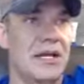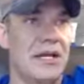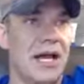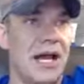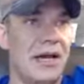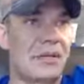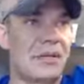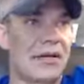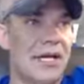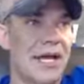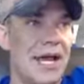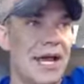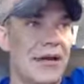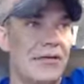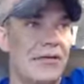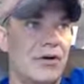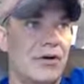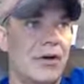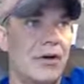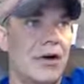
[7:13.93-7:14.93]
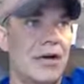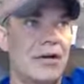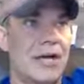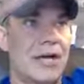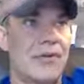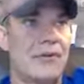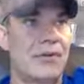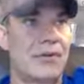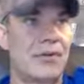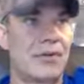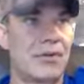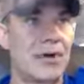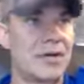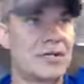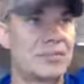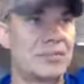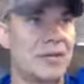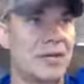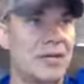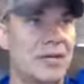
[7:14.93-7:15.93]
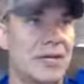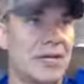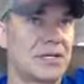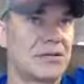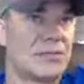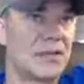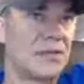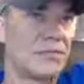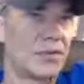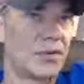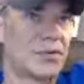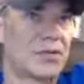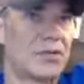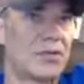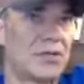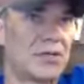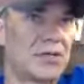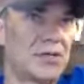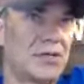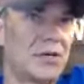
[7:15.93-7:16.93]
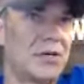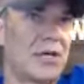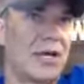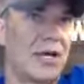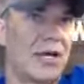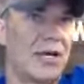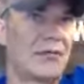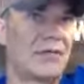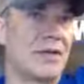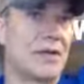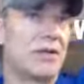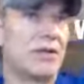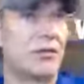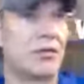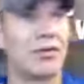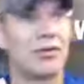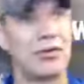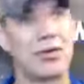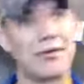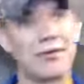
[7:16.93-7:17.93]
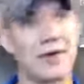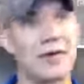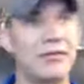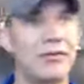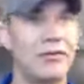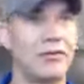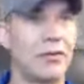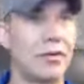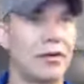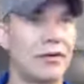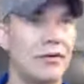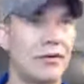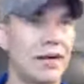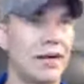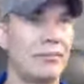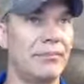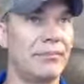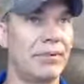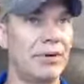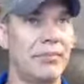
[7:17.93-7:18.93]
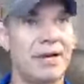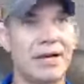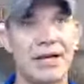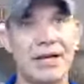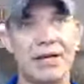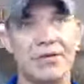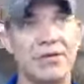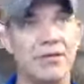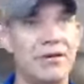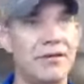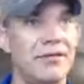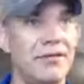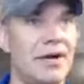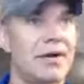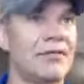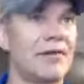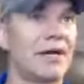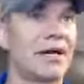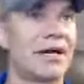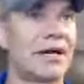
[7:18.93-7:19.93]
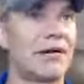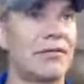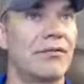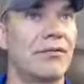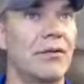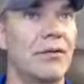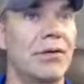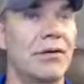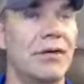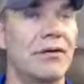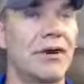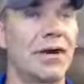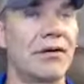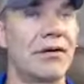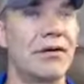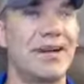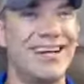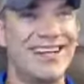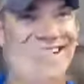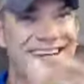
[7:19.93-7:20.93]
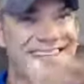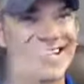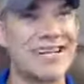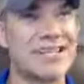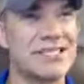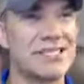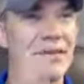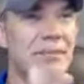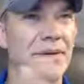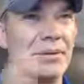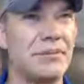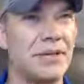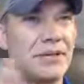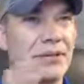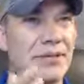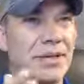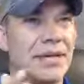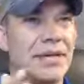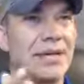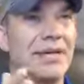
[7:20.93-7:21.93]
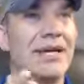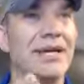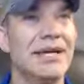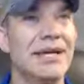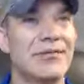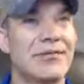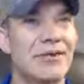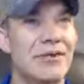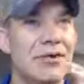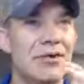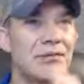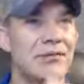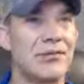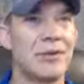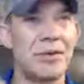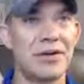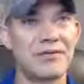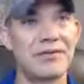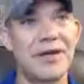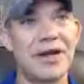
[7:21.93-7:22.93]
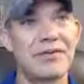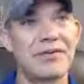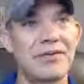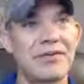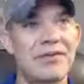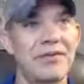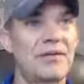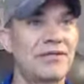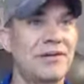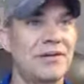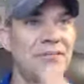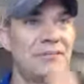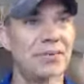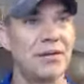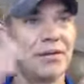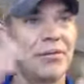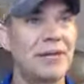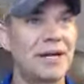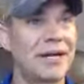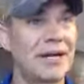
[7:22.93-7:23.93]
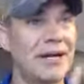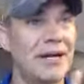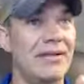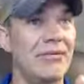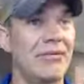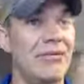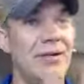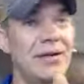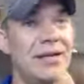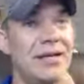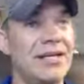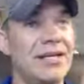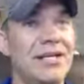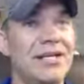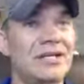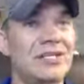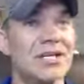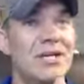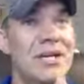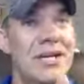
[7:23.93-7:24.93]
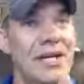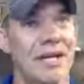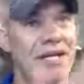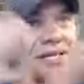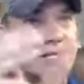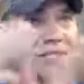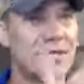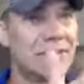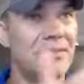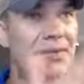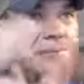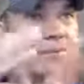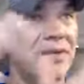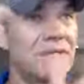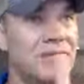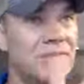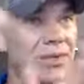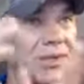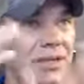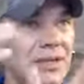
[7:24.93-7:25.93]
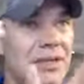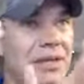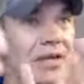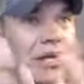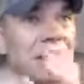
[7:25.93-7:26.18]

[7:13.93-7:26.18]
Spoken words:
I'm going to have a car in every price bucket as people are searching online. If they do 35 to 40 grand, boom, I got a 35 or I got a 40 grander, and I got some in between. They're looking 45 to 50, boom, I got one in each and some in between.